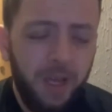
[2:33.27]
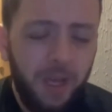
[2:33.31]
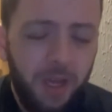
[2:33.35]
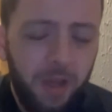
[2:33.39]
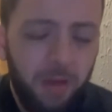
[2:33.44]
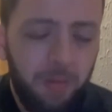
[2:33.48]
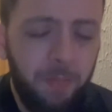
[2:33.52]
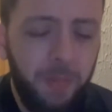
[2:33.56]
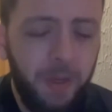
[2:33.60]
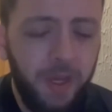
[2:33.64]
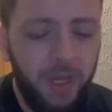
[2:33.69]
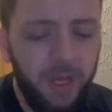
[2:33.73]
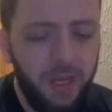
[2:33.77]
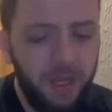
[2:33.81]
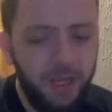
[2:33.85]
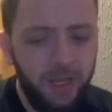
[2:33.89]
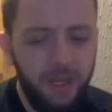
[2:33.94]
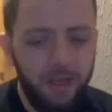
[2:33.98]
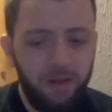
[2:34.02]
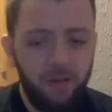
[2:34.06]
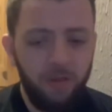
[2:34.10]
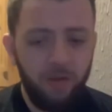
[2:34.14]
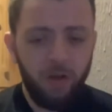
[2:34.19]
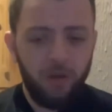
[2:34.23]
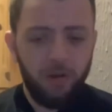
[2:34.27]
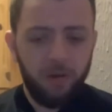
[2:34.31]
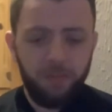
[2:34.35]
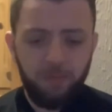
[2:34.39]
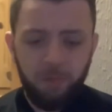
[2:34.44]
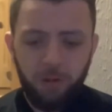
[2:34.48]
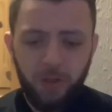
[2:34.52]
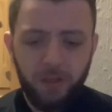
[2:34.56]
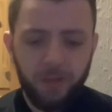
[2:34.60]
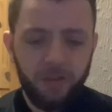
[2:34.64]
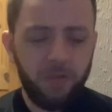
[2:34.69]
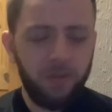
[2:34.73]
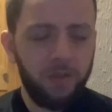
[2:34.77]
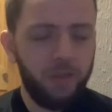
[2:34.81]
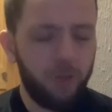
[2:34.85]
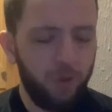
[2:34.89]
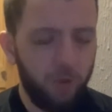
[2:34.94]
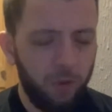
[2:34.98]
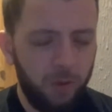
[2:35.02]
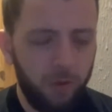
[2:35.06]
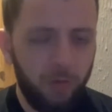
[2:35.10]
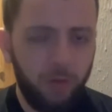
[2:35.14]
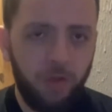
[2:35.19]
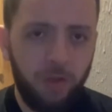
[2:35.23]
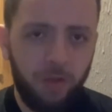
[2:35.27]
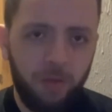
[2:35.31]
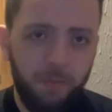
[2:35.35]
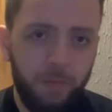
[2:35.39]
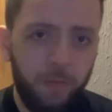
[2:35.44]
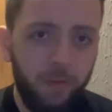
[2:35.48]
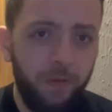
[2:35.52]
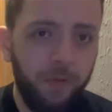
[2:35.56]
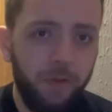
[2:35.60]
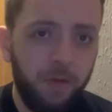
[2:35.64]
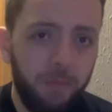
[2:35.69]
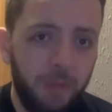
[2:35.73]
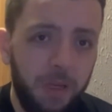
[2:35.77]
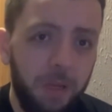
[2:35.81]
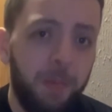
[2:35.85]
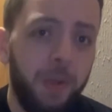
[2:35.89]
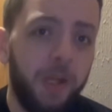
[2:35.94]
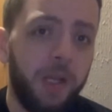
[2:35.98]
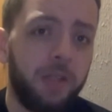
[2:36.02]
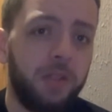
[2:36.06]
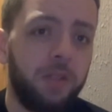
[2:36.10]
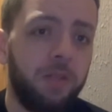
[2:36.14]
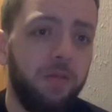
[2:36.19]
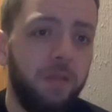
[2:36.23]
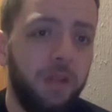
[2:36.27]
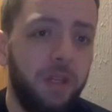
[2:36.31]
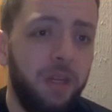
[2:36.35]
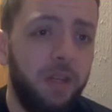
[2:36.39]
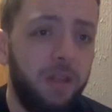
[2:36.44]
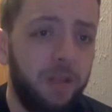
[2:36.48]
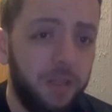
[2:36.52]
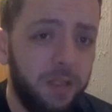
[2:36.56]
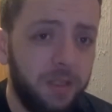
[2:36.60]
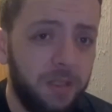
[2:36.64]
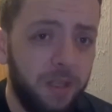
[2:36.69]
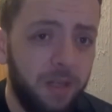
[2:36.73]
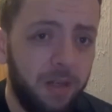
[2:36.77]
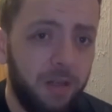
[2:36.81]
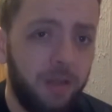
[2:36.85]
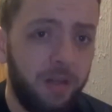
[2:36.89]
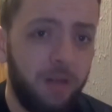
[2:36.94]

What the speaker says: But no, players like Sorrow, Turnbull for me personally need to start.